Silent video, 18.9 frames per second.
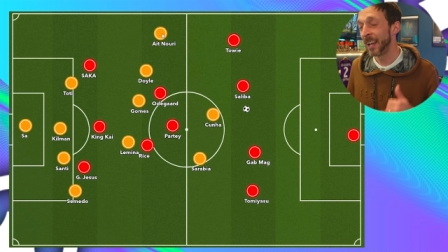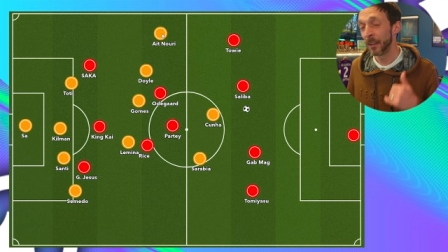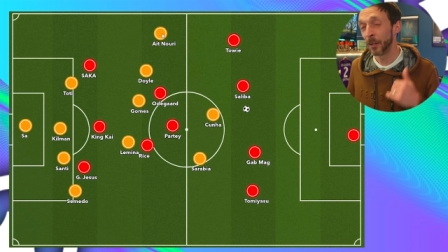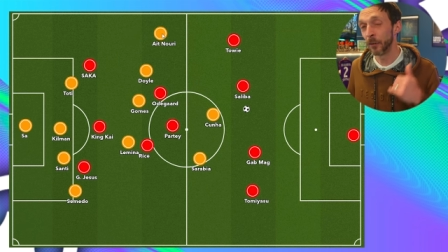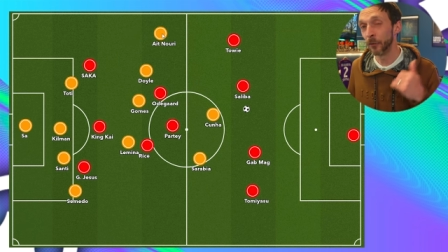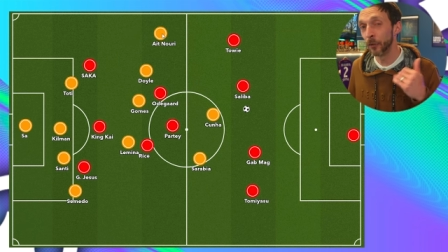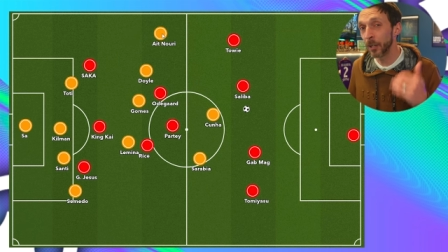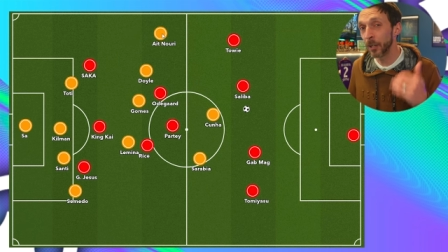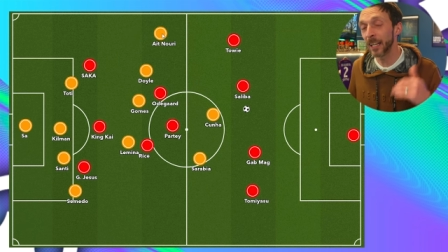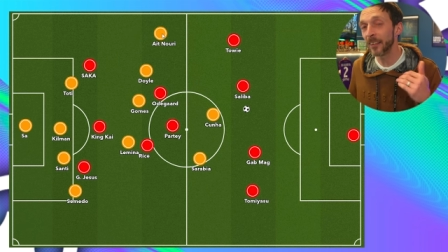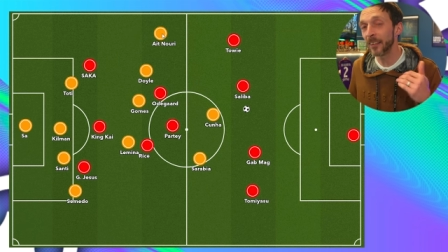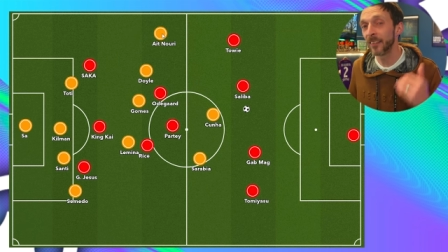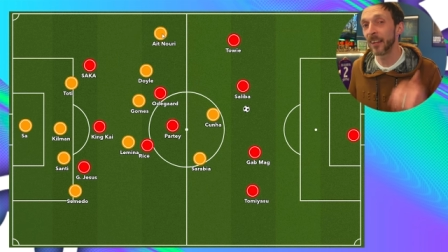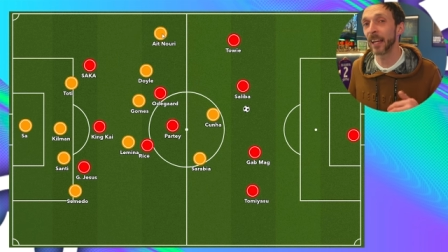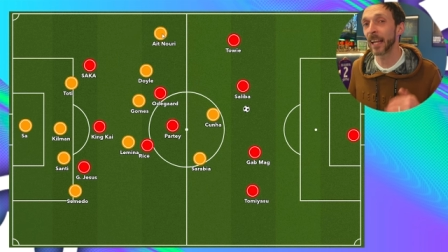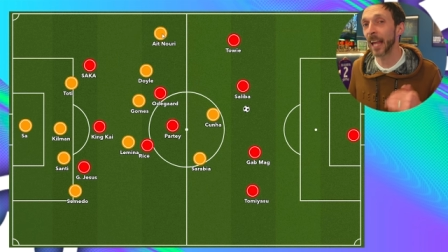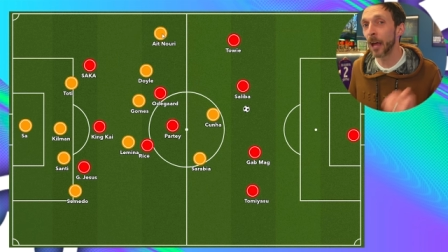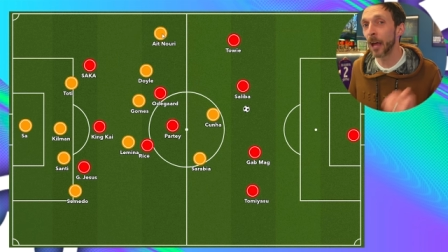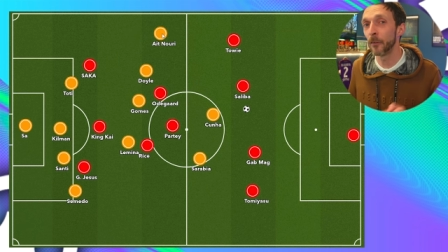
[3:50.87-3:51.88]
they really need to
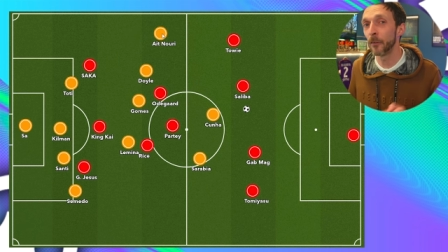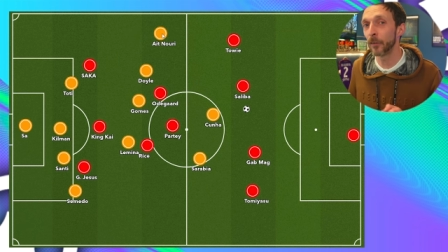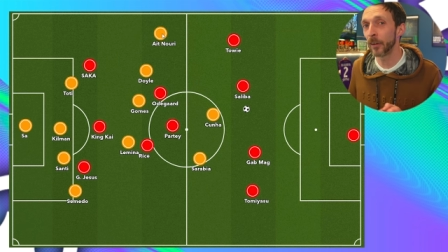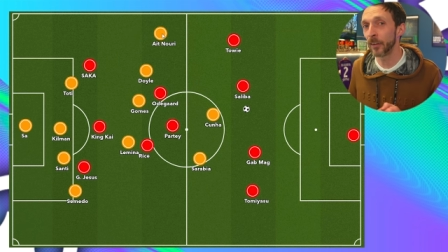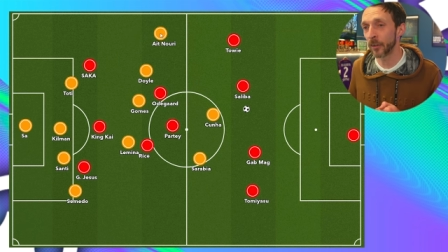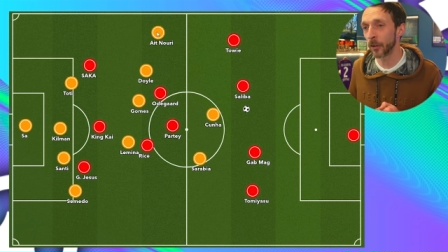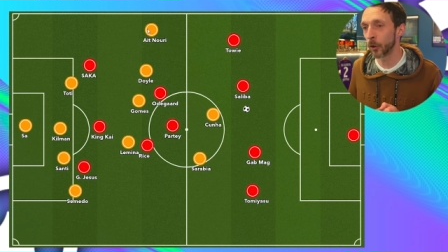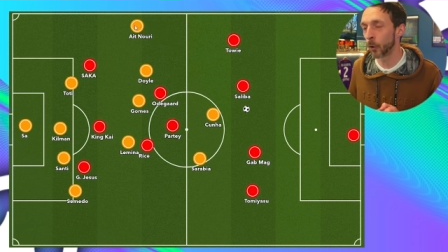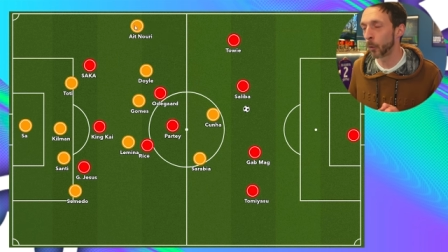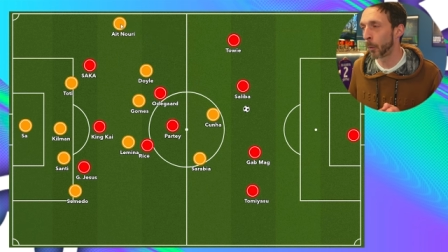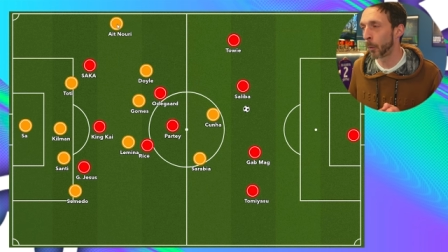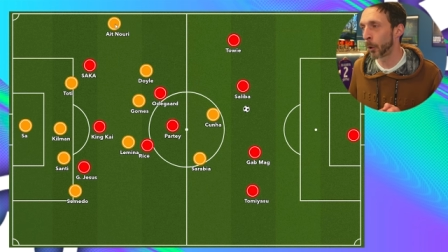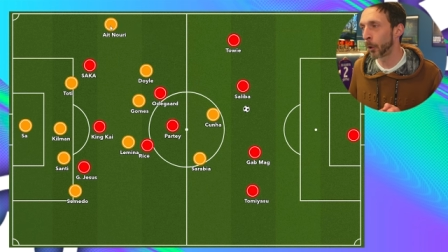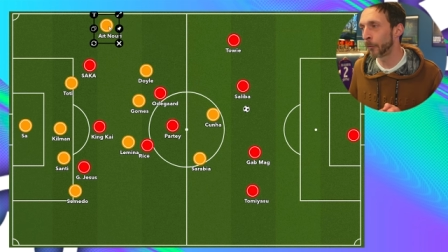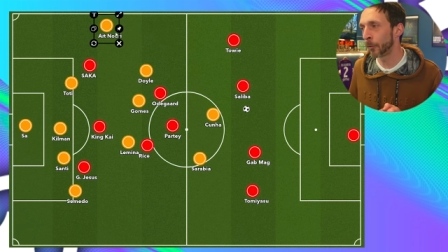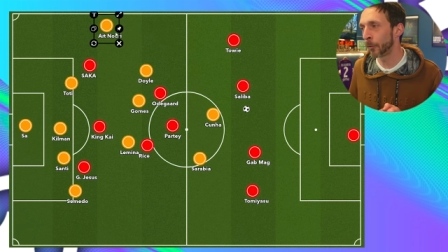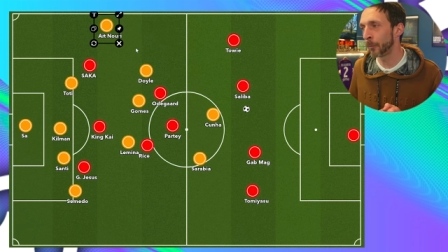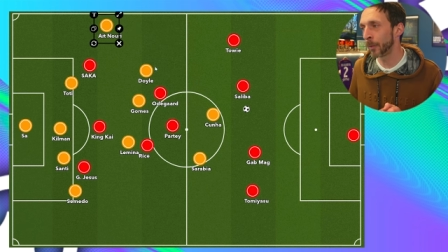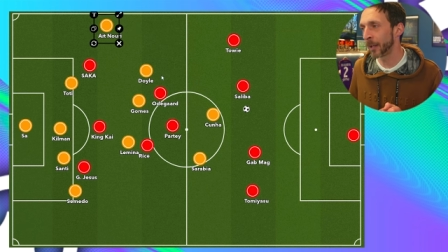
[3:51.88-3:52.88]
take every single one
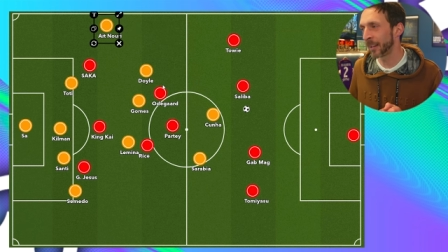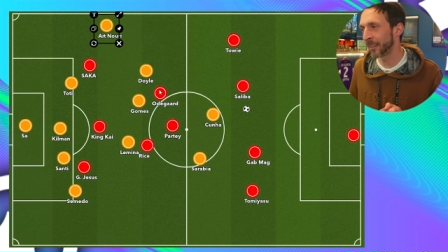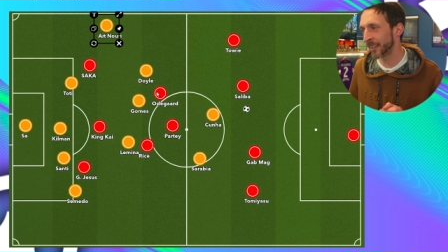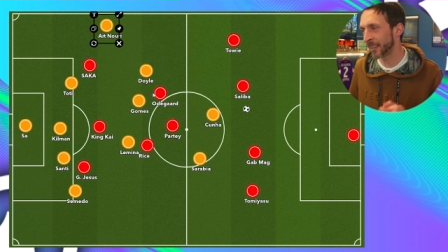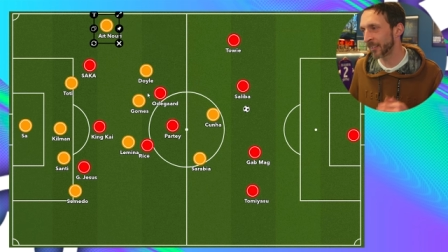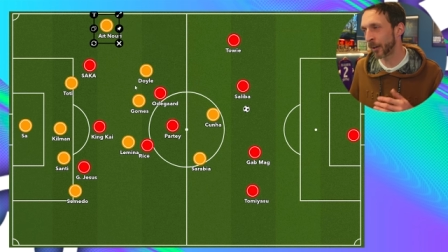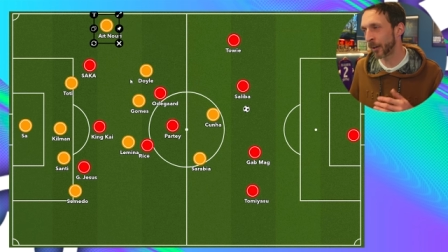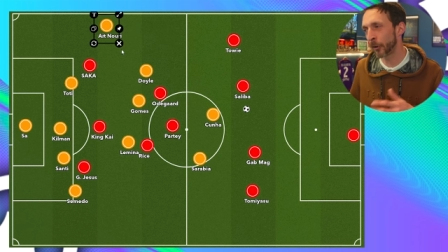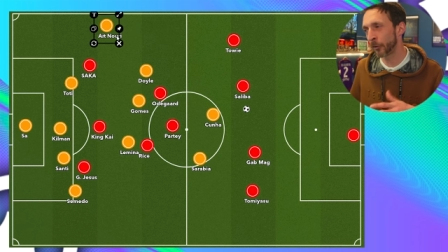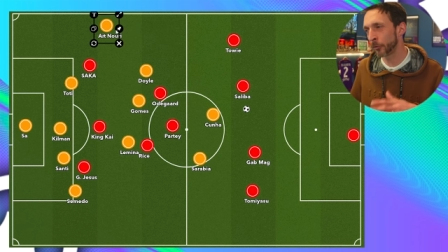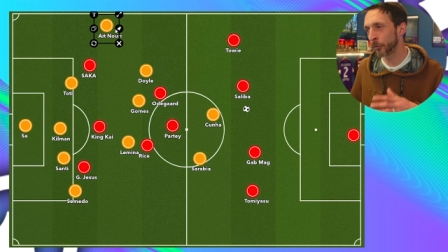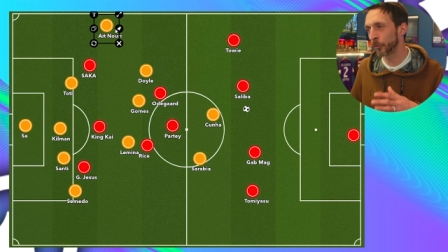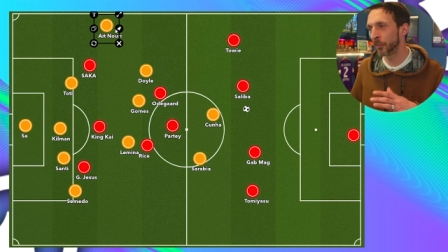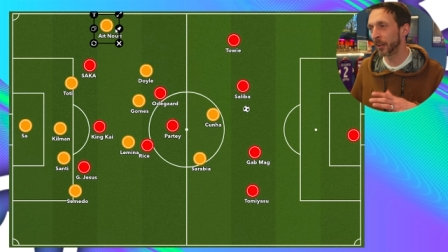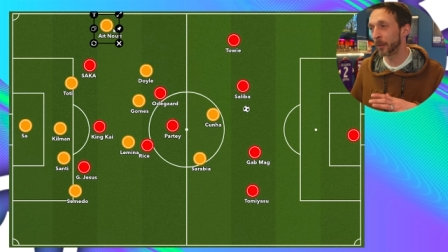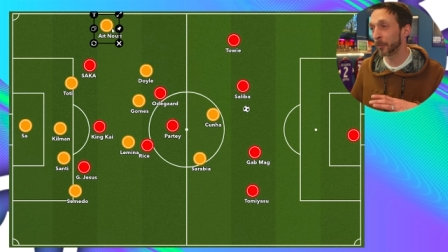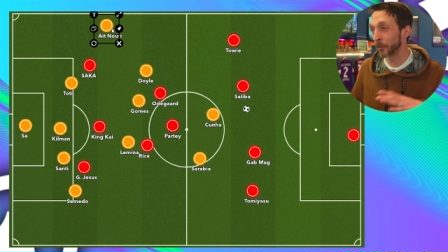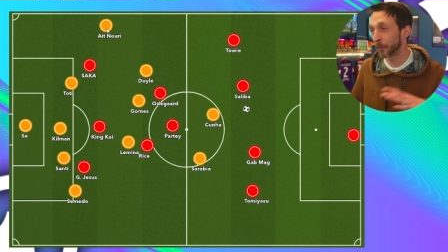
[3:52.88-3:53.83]
of them, because this Arsenal team,